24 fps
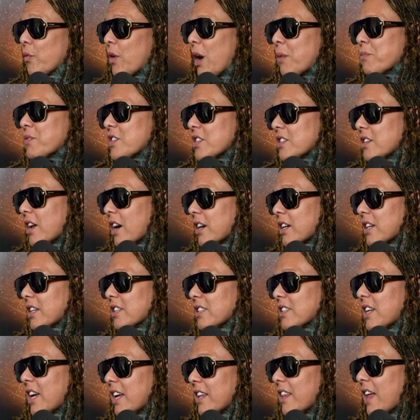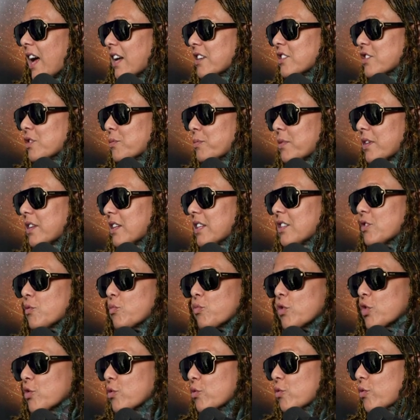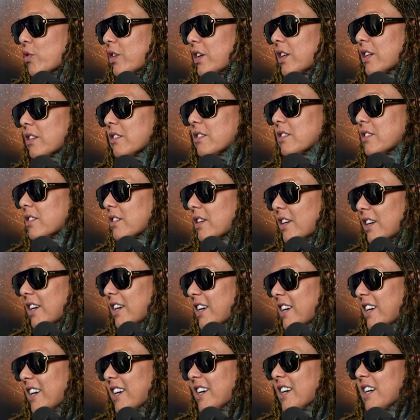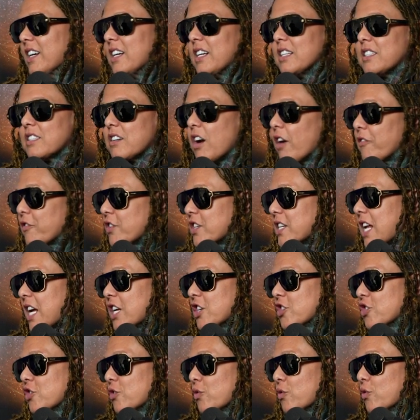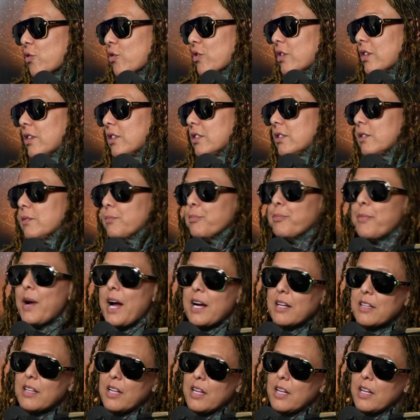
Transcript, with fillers: i'm just not gonna say that just because it's rude it's yeah it's confrontational. Back